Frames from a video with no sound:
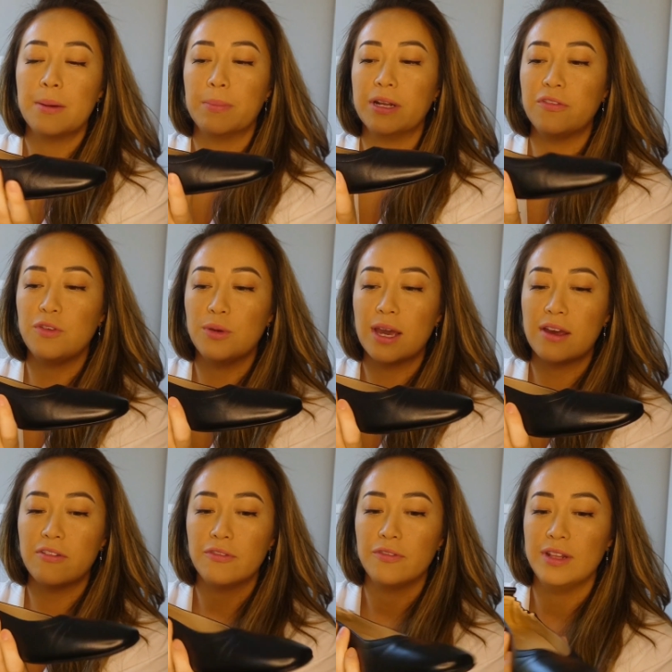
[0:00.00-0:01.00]
but if you
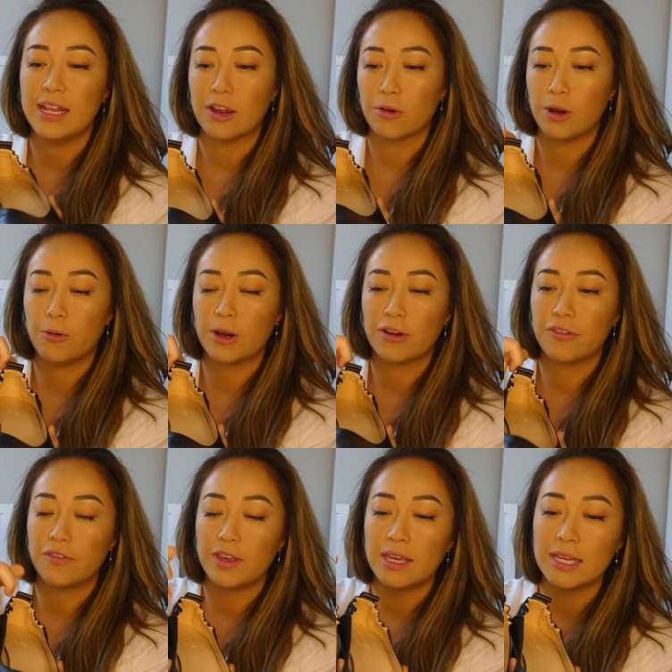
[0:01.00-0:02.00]
have narrower
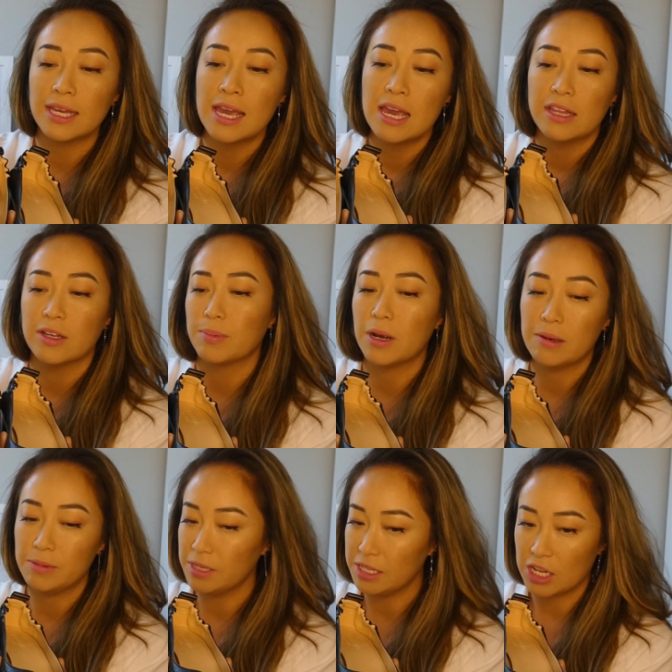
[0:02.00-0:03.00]
feet, they're
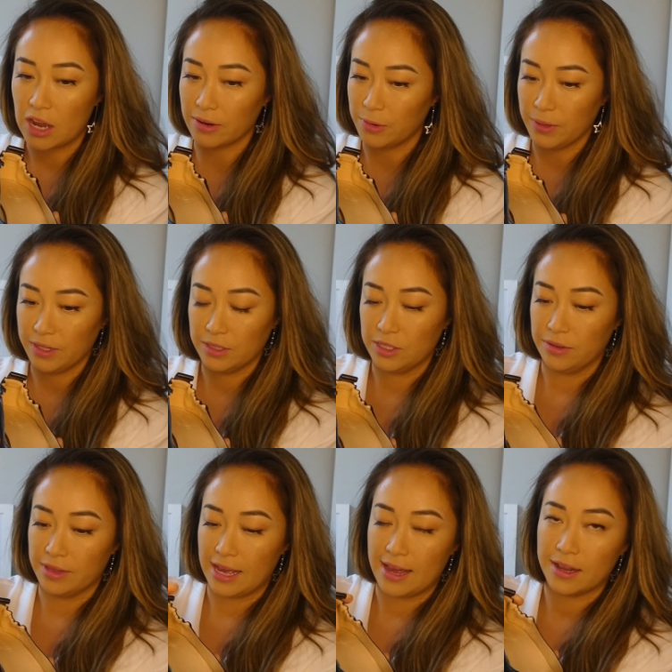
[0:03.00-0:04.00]
probably not going to
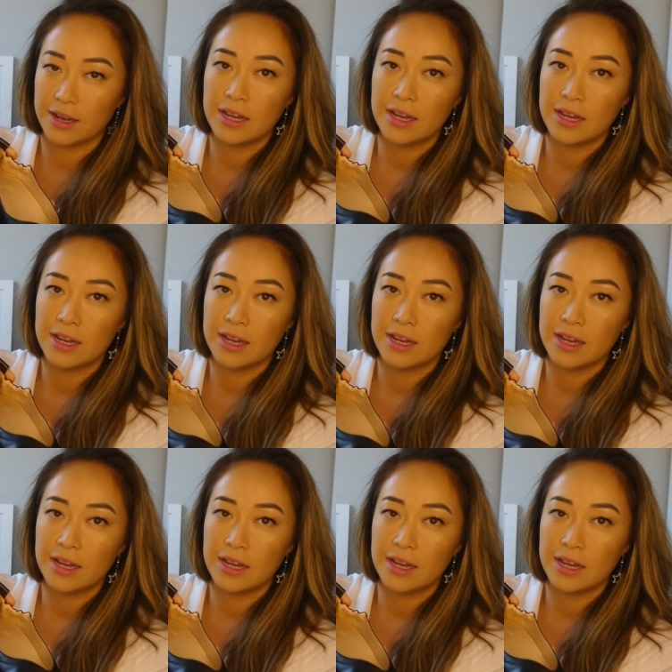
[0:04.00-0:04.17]
do that.